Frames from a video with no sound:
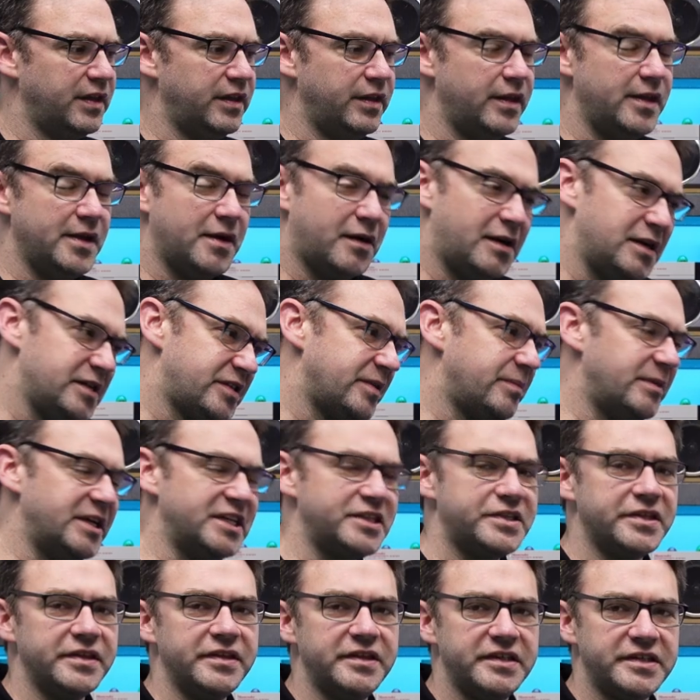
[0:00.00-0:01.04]
Now, as I
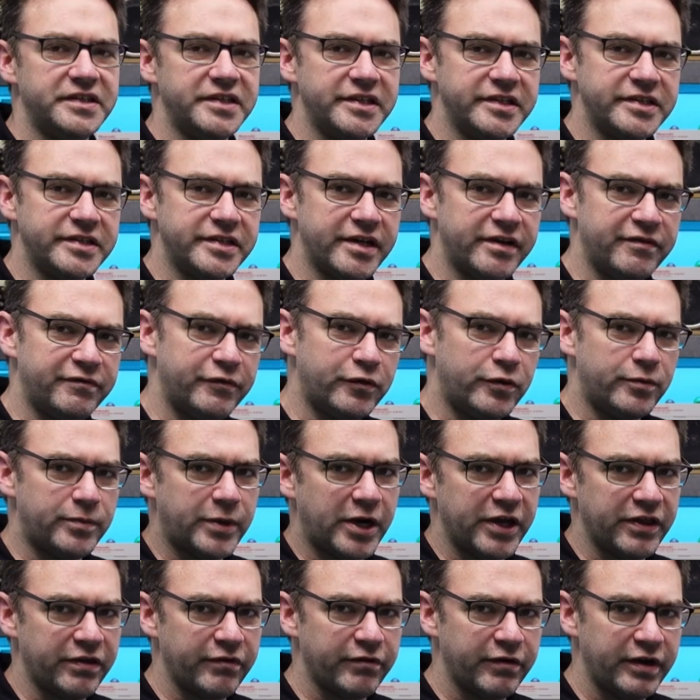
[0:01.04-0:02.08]
mentioned, this is a
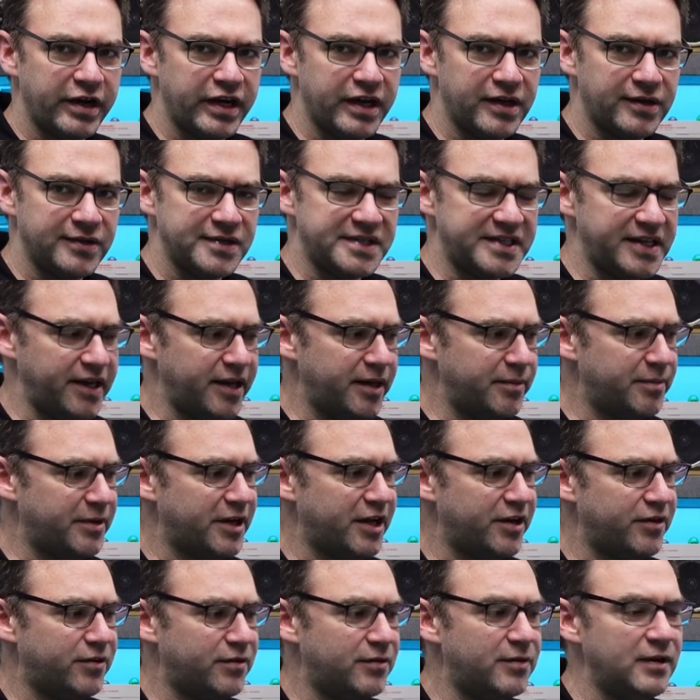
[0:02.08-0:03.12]
4x3 LCD
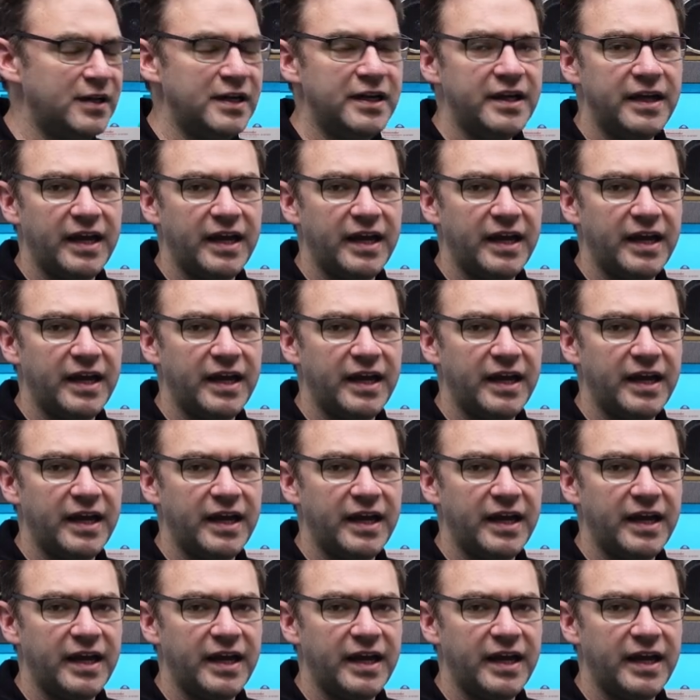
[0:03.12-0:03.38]
panel,